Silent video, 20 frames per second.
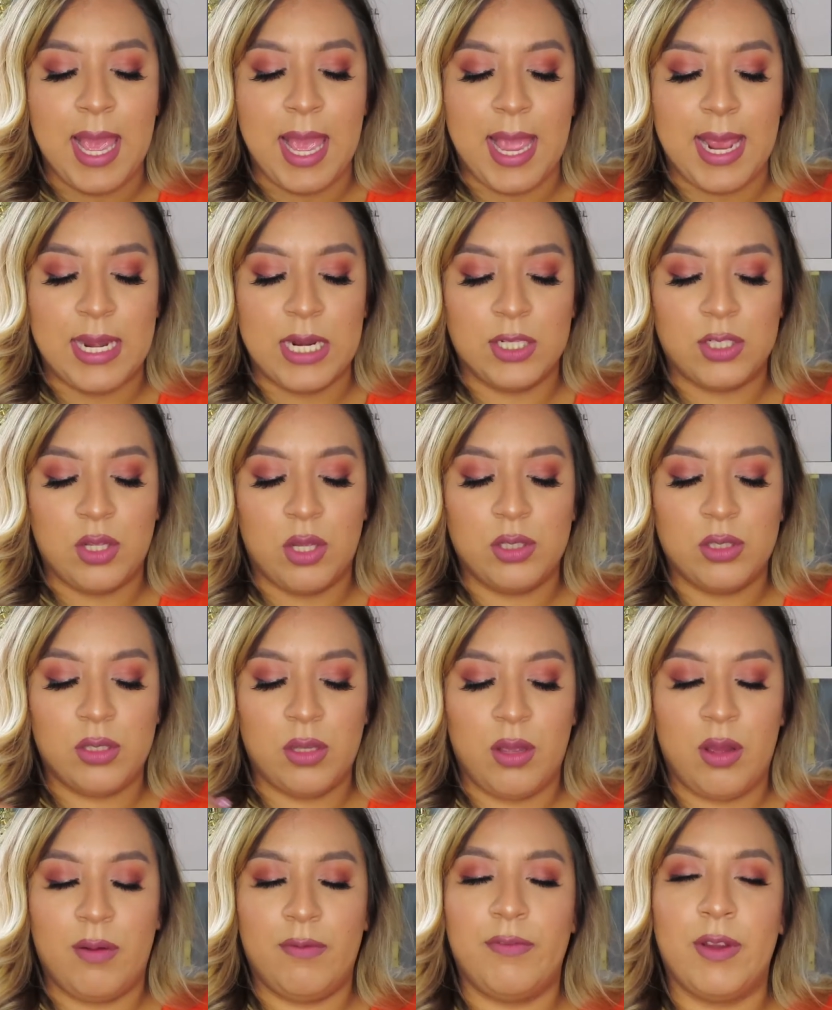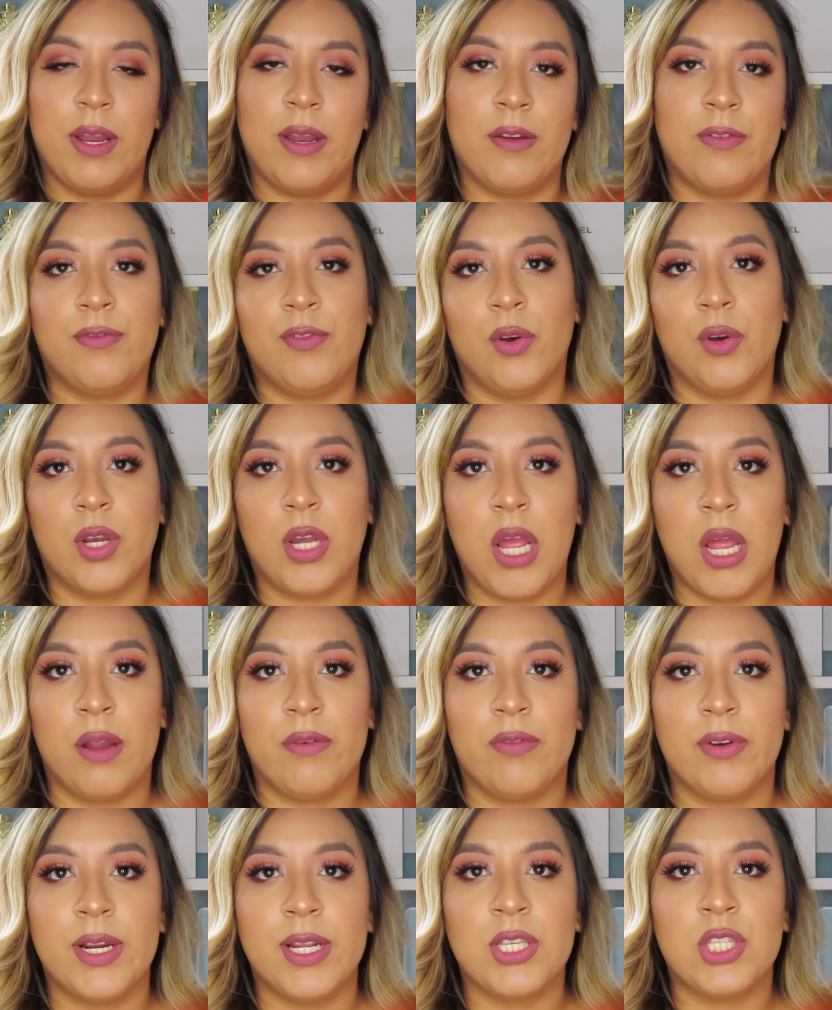And it's also very full
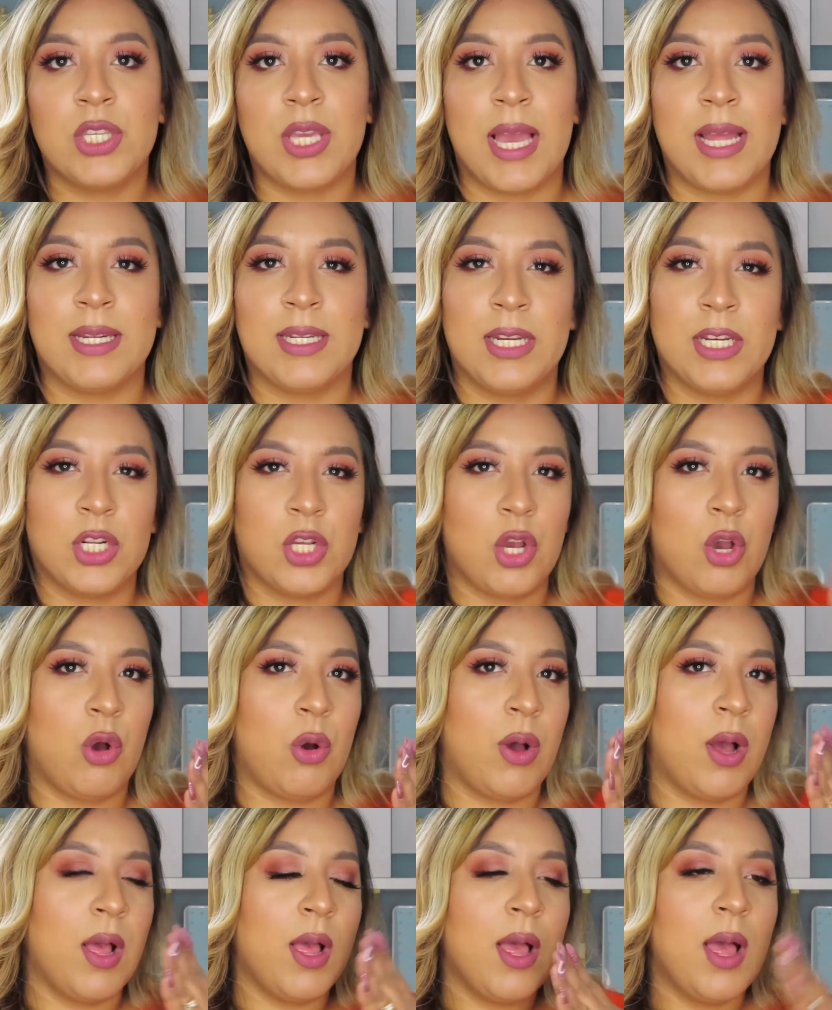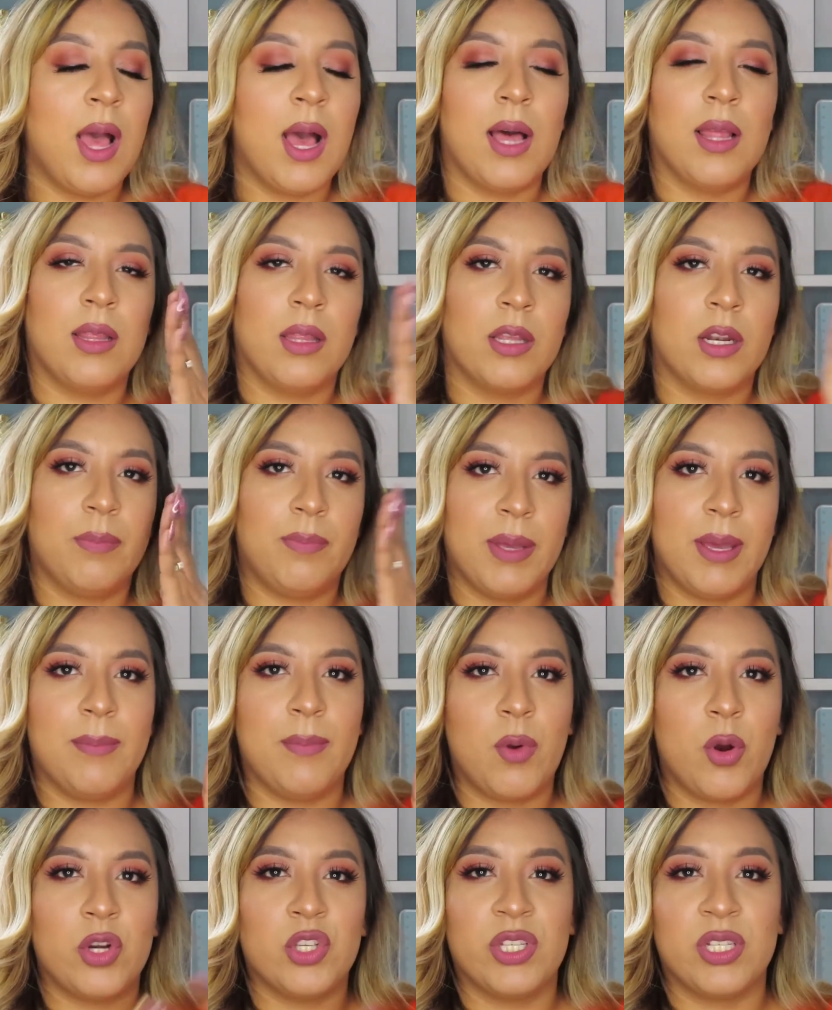coverage. I did go a little bit
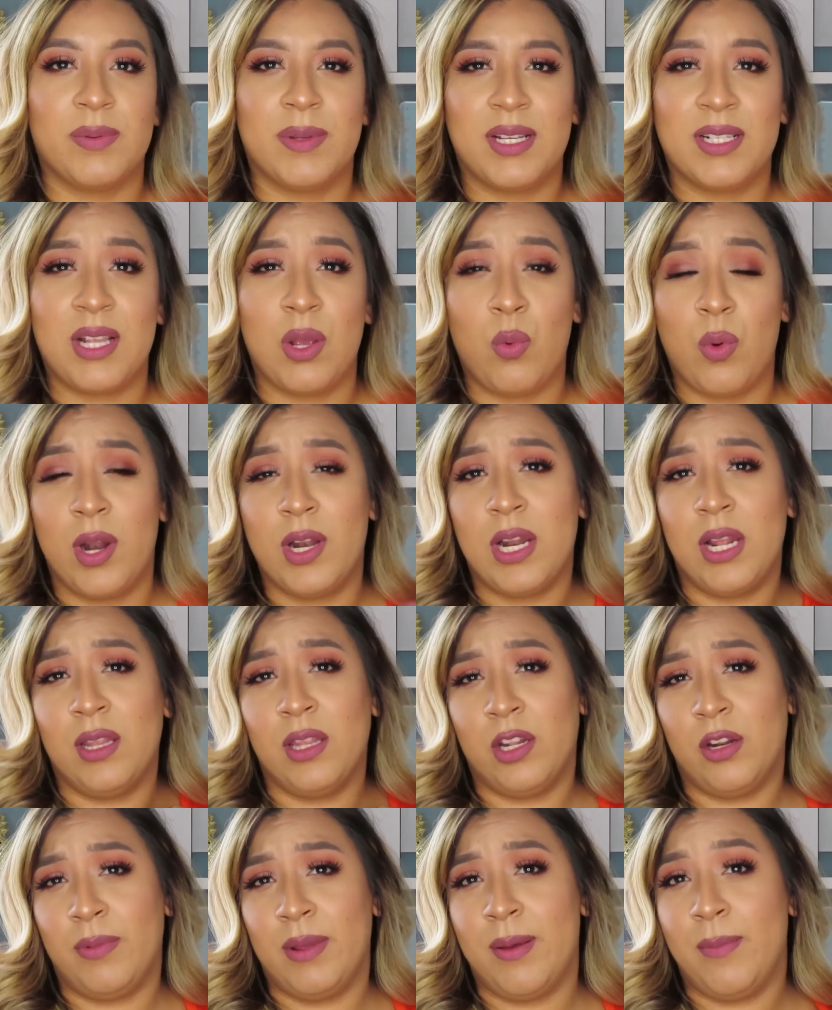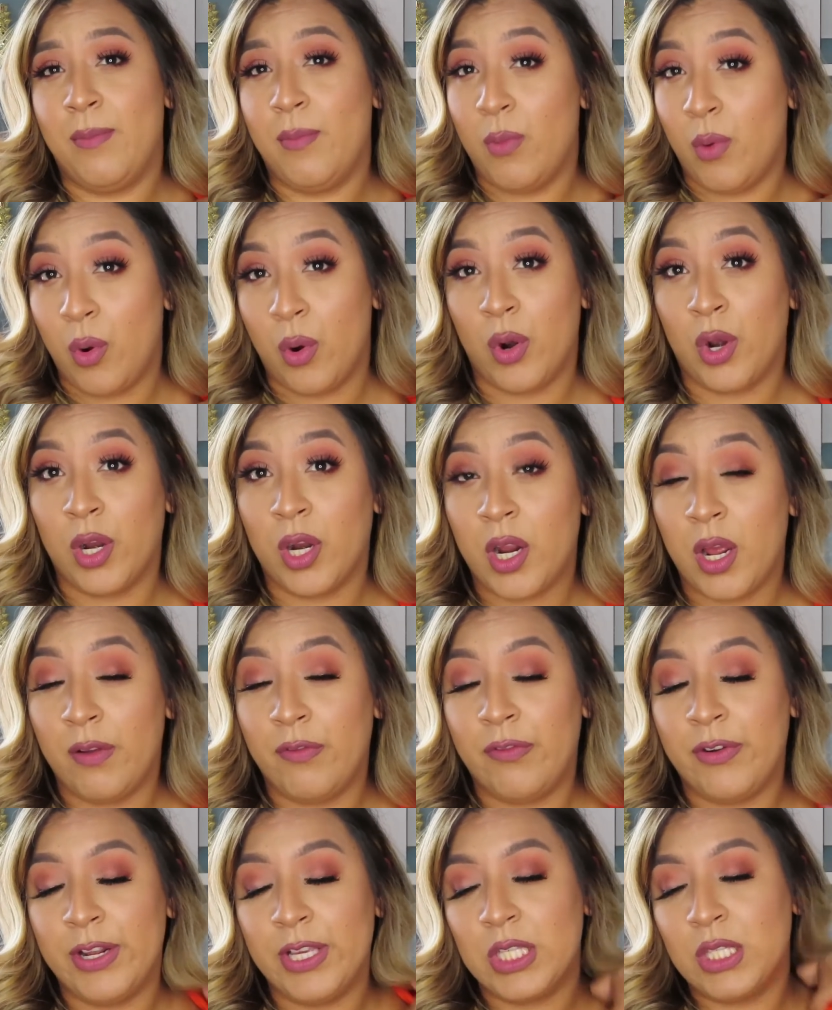more just because I wanted a little bit more
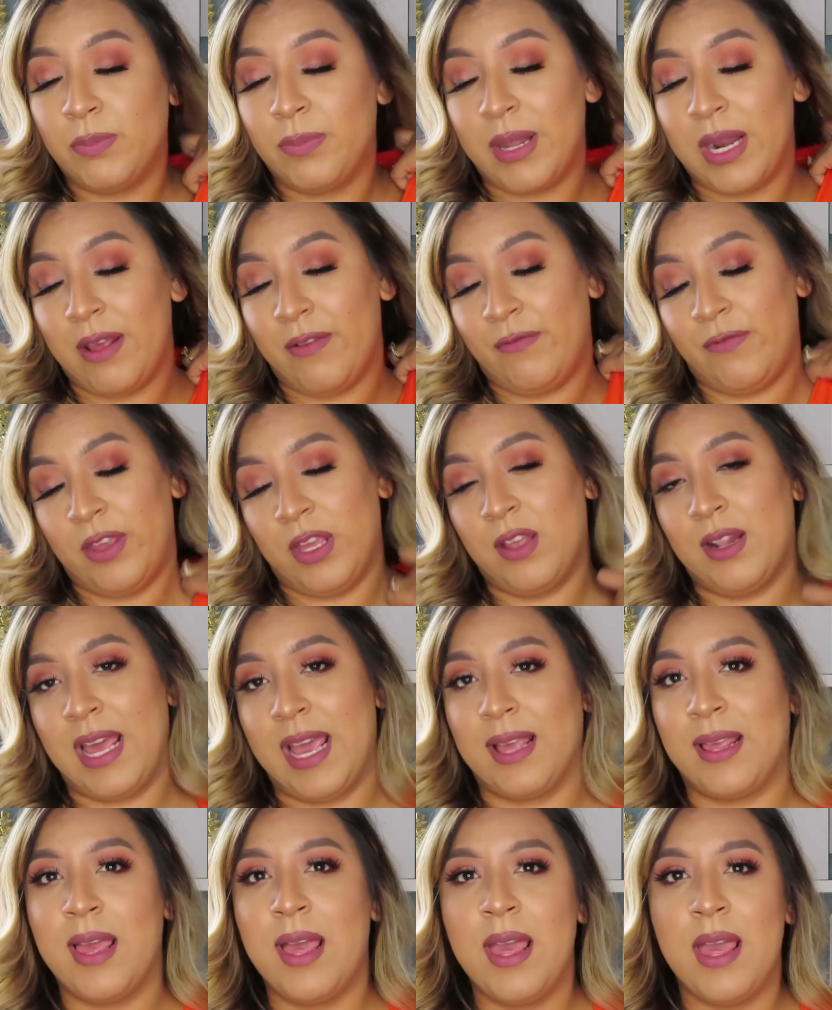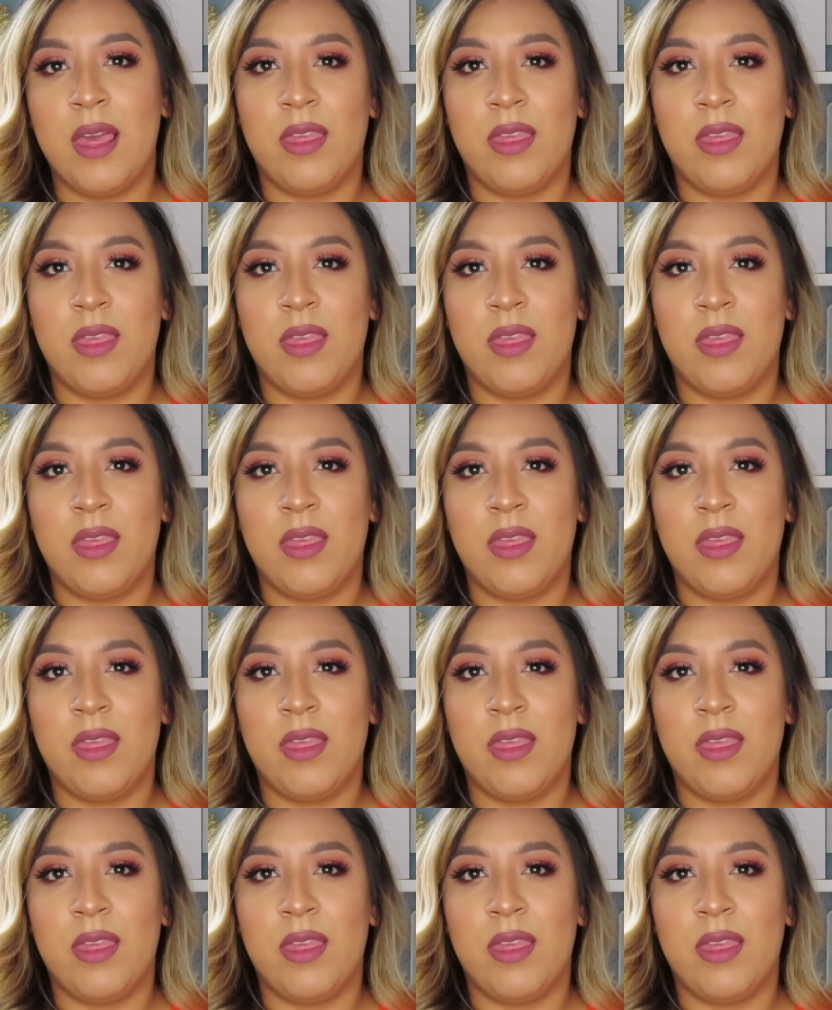coverage, but I feel like